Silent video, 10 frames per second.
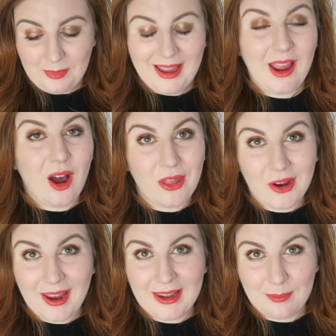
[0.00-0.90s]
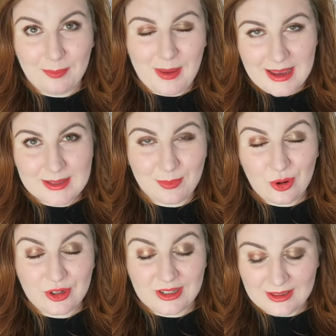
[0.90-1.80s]
My other kind of base
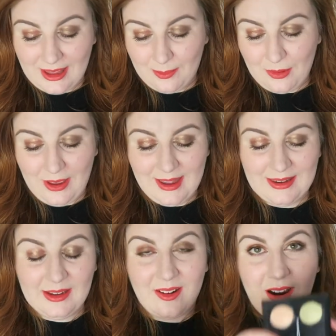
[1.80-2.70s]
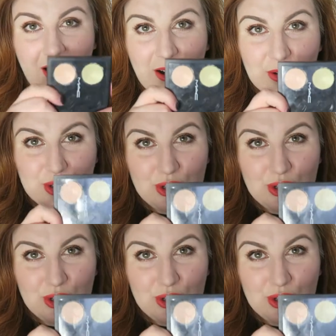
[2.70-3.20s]
product that I put in here are